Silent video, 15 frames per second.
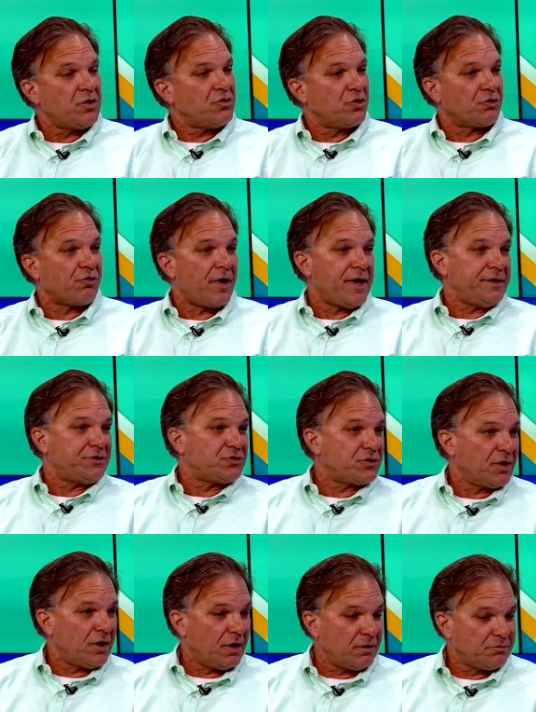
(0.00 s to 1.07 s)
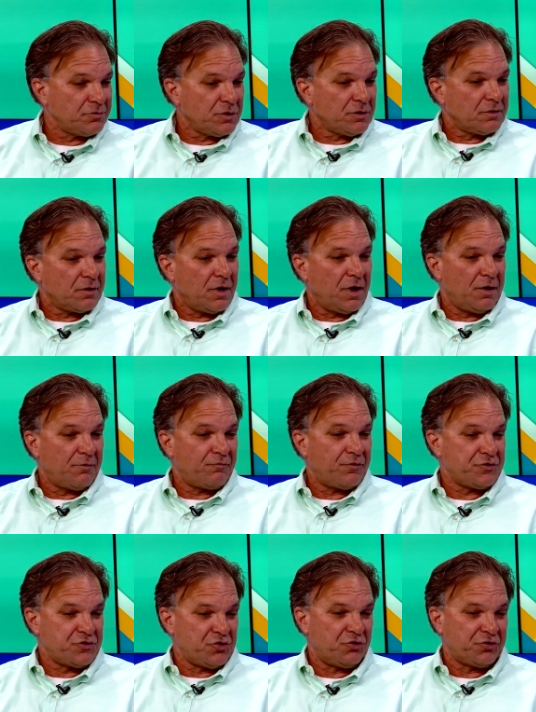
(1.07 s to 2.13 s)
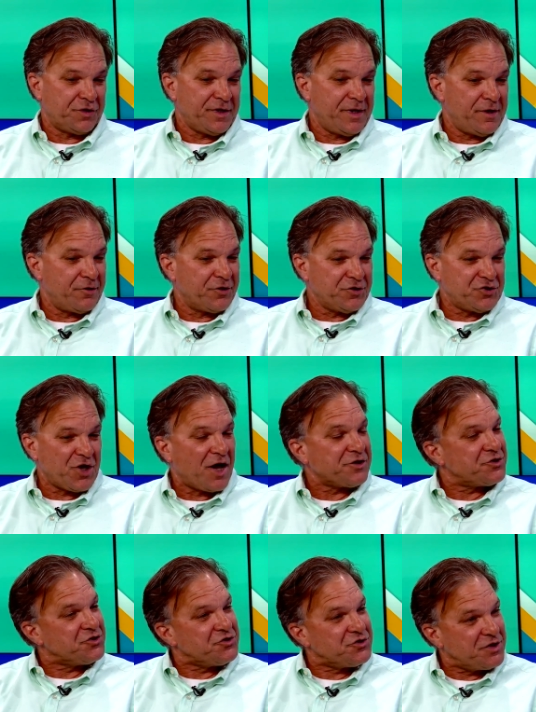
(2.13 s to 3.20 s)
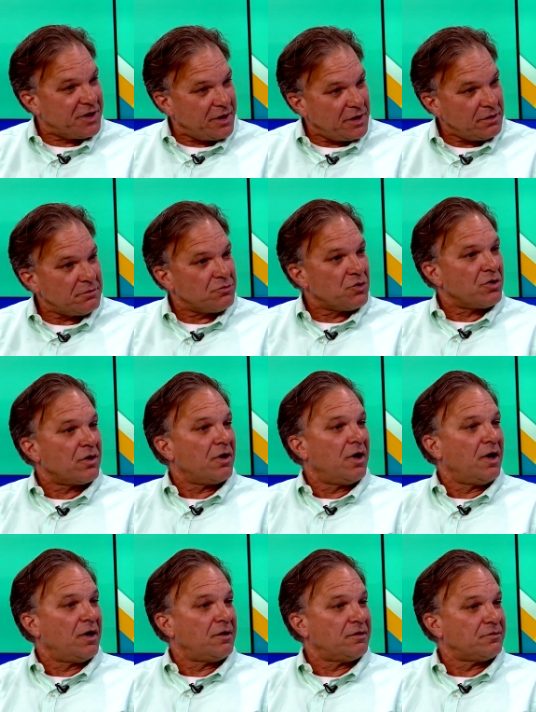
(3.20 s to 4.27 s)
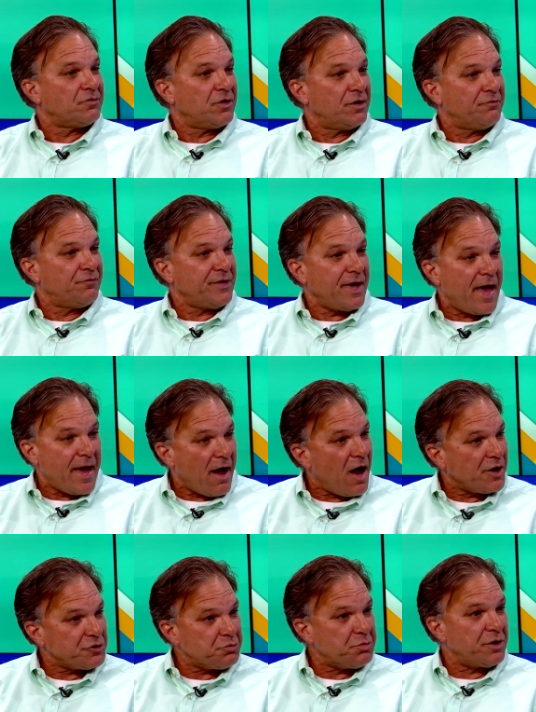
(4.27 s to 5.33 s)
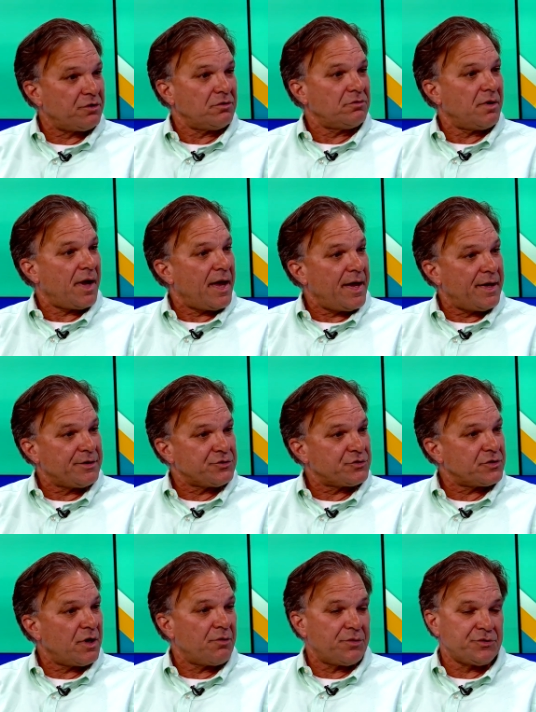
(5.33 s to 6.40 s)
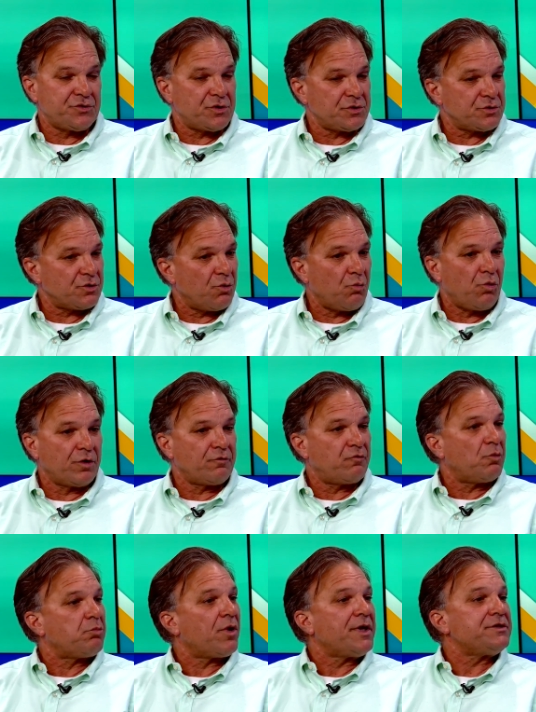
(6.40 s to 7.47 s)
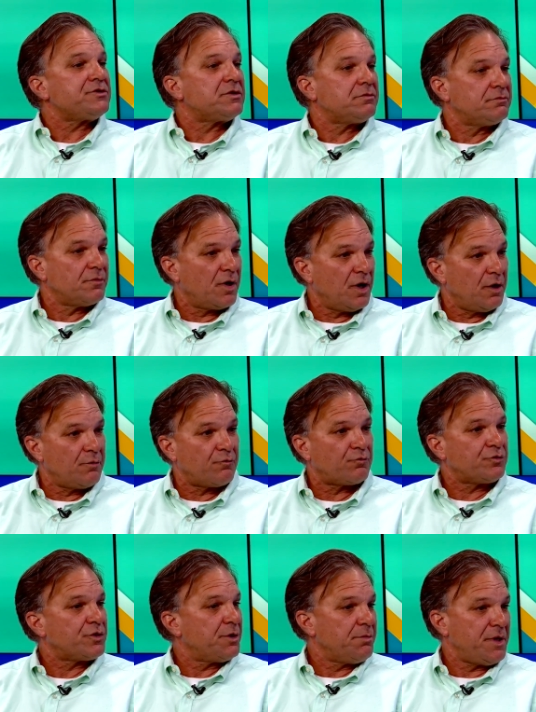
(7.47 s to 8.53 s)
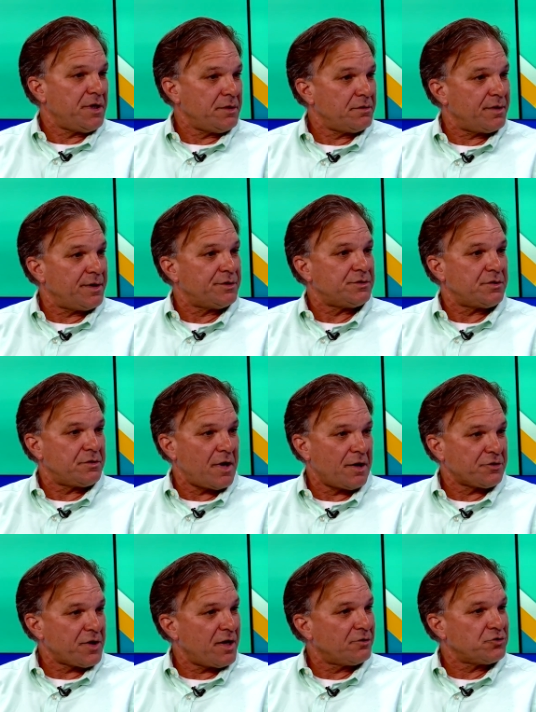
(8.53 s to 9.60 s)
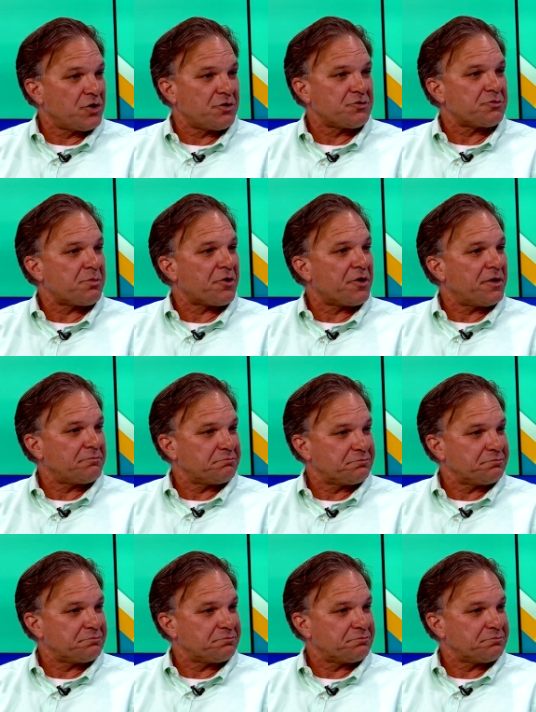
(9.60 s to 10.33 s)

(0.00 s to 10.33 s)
the great uh, uh facility here in Johnson City, uh, the VA hospital, and mm -hmm. so it's just a wonderful place uh, to be in downtown Jonesborough.